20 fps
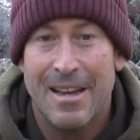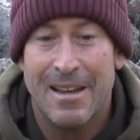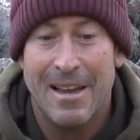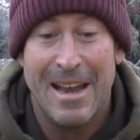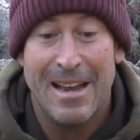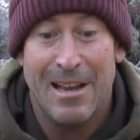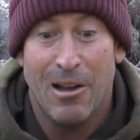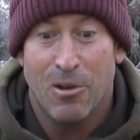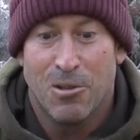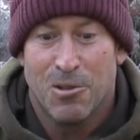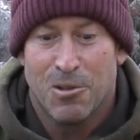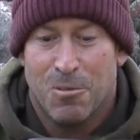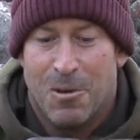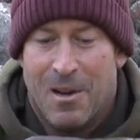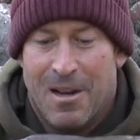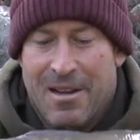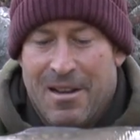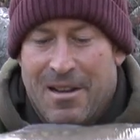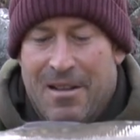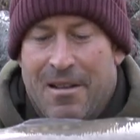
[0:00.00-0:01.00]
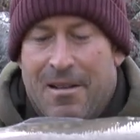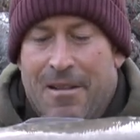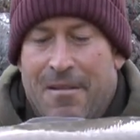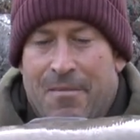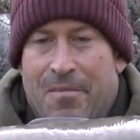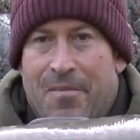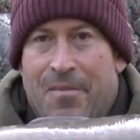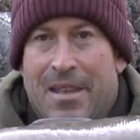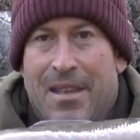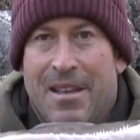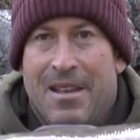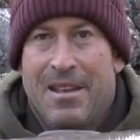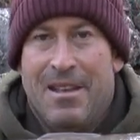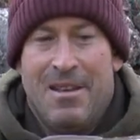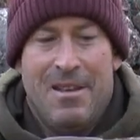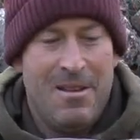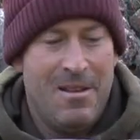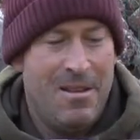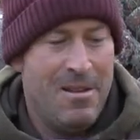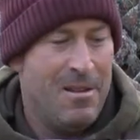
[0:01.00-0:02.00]
had lost one.
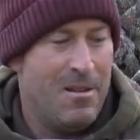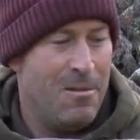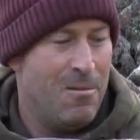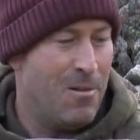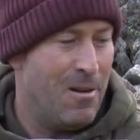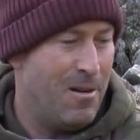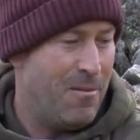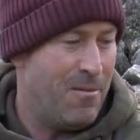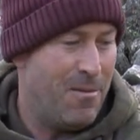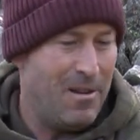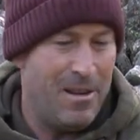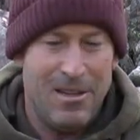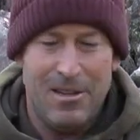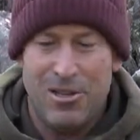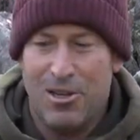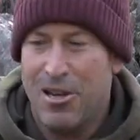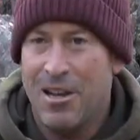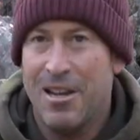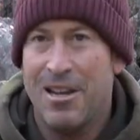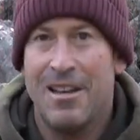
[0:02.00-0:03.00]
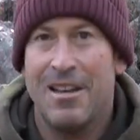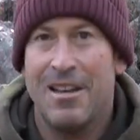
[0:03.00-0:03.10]
What a fish.